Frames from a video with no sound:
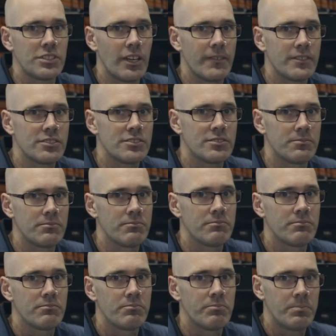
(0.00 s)
after some
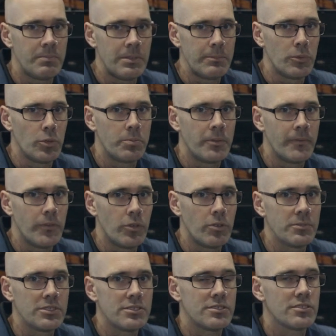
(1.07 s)
bit more
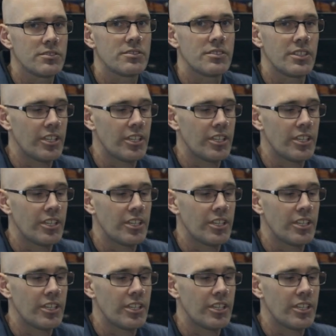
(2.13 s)
performance to